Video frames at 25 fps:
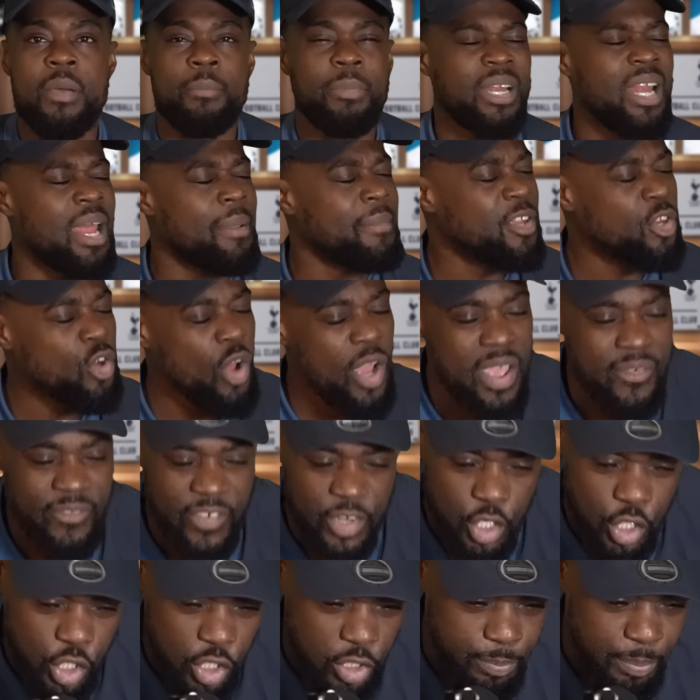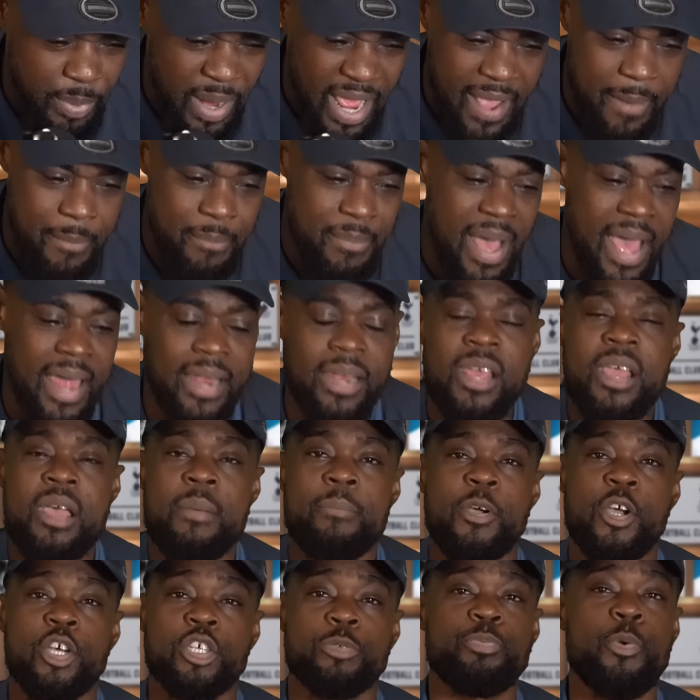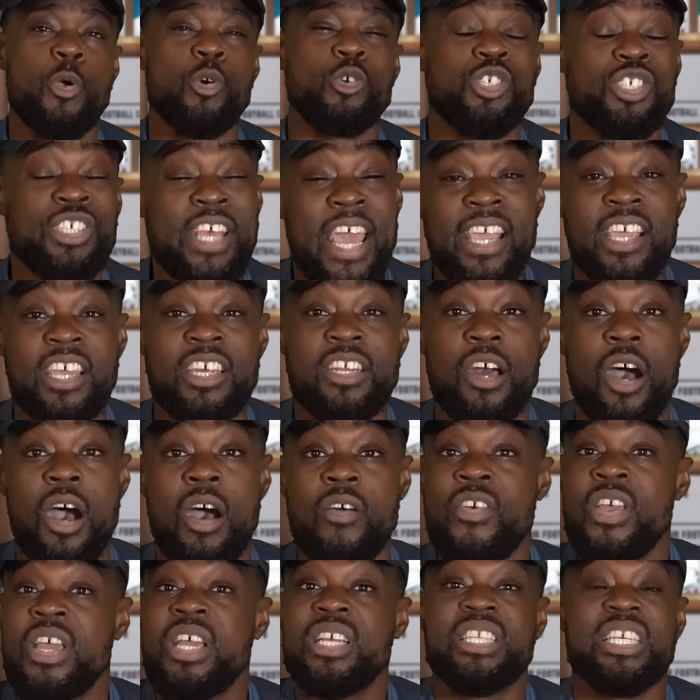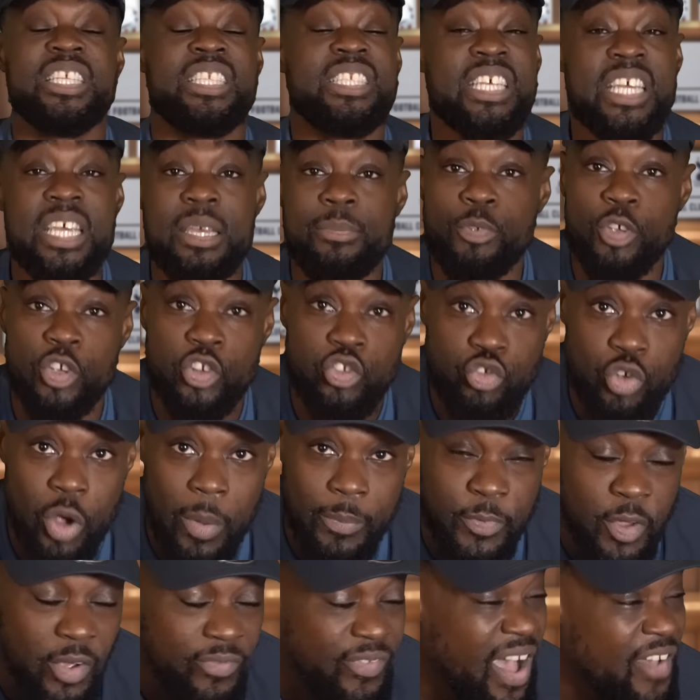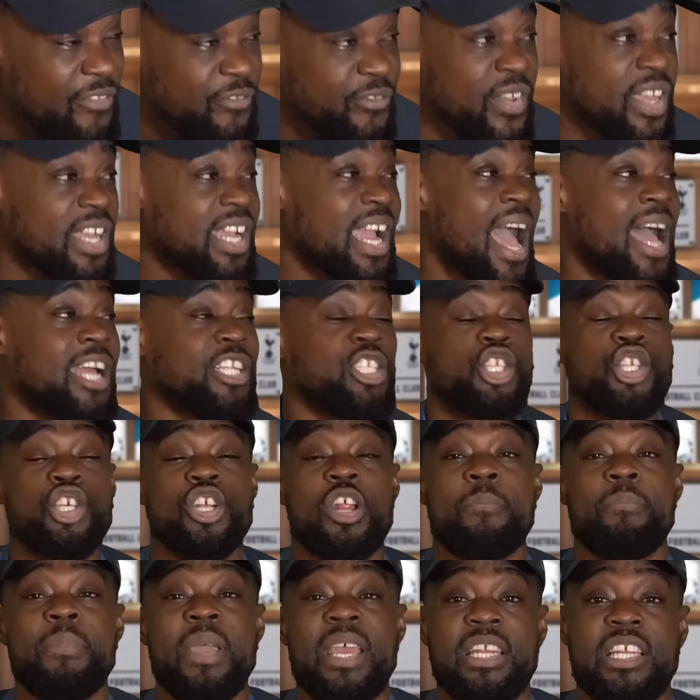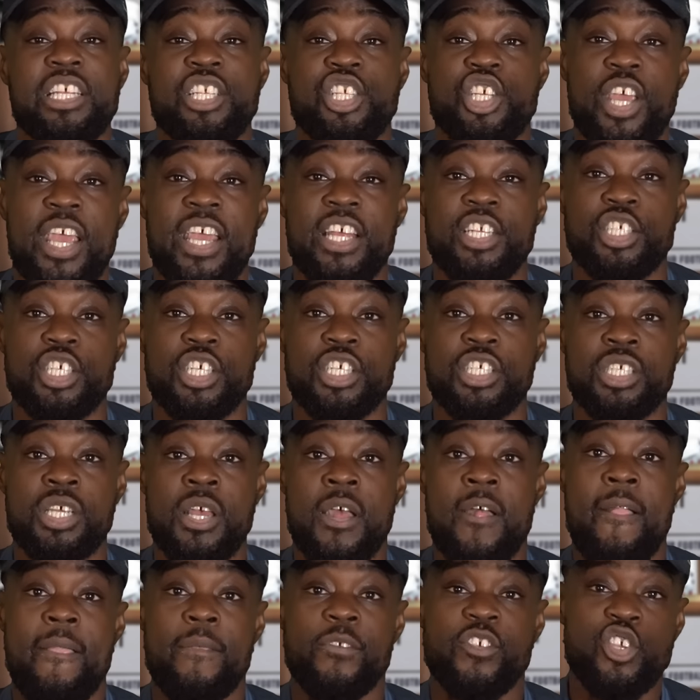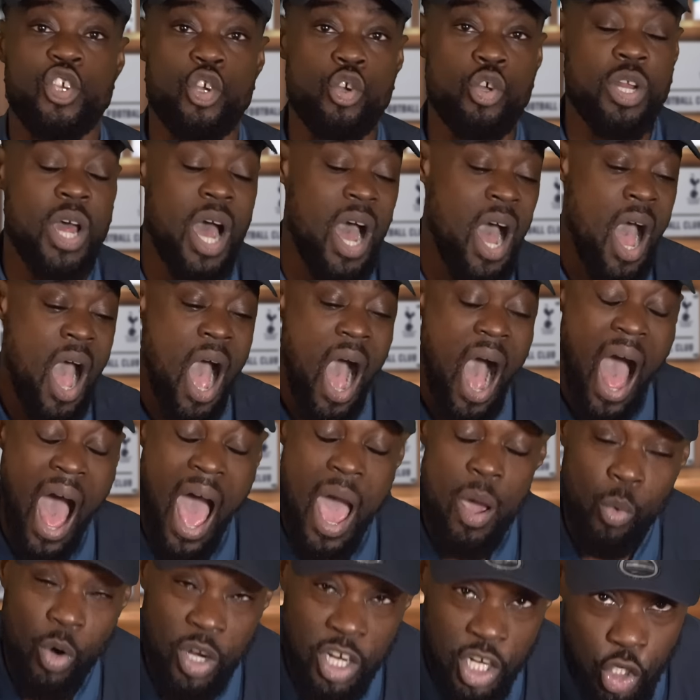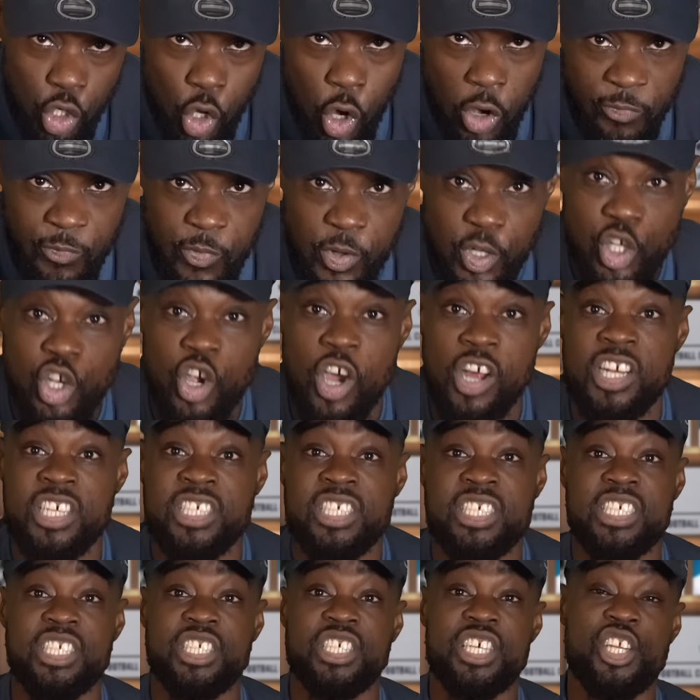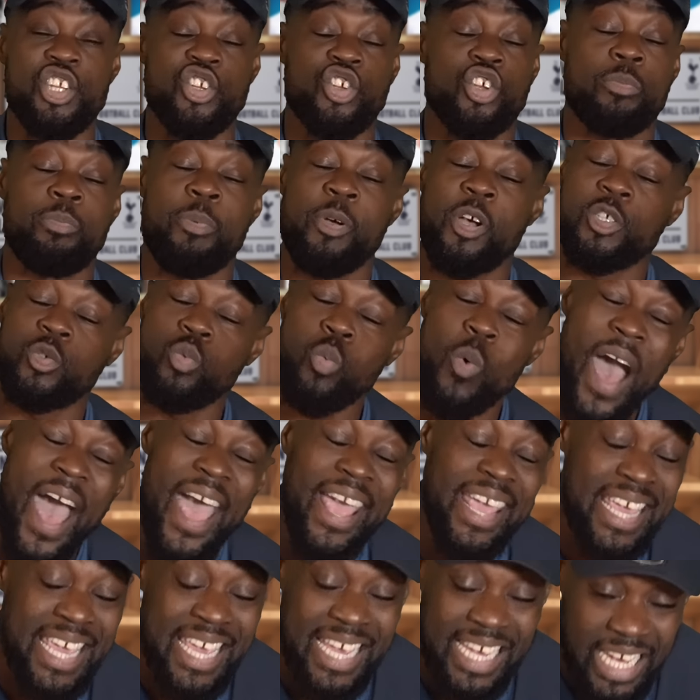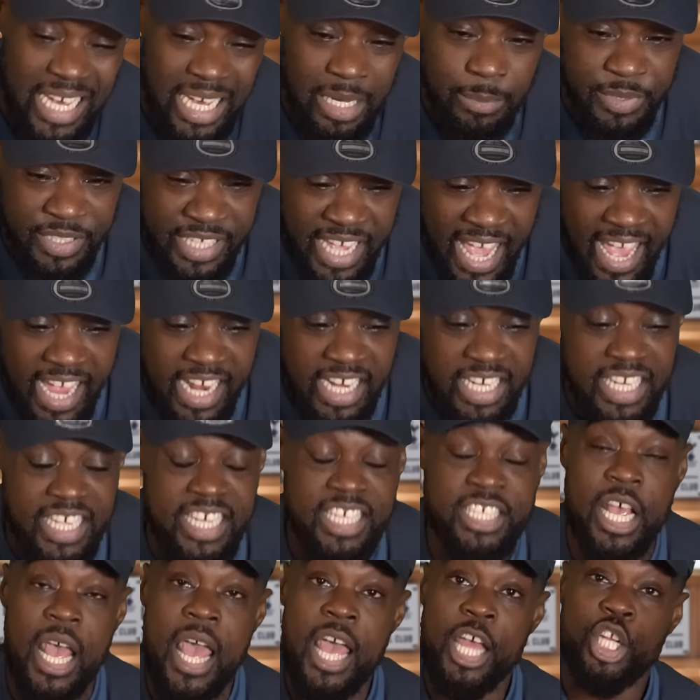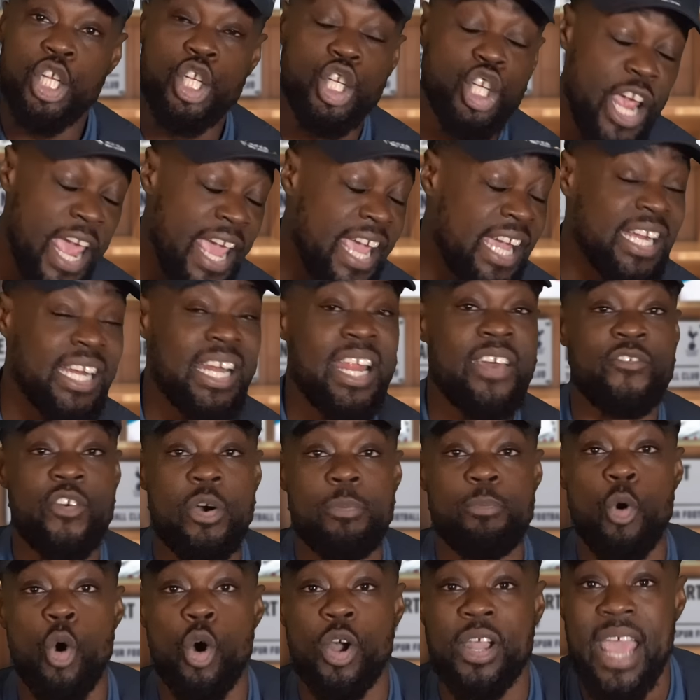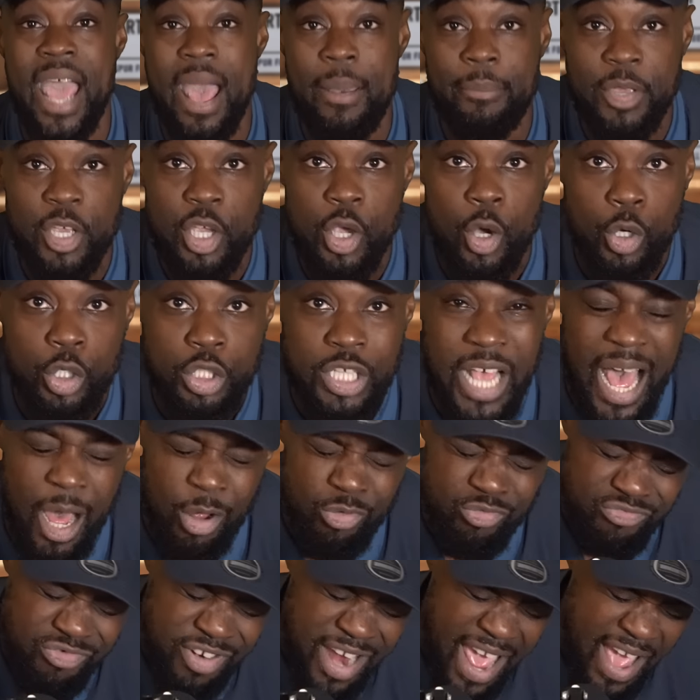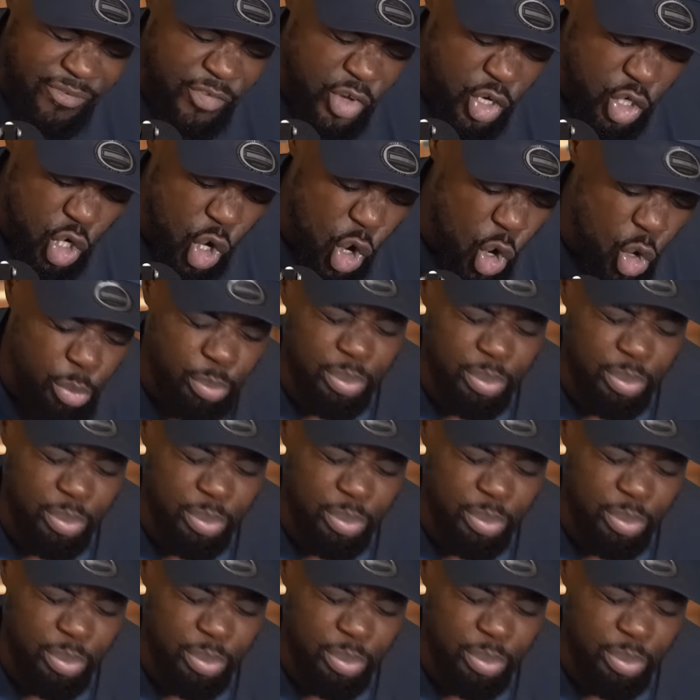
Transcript: But let me not even just blame, man. Because, bro, second half, the team just dropped off. I think Ant should have made the changes sooner. I want to know if Richarlison's injured because why he keeps getting these Jake Livermore cameos, I'll never know,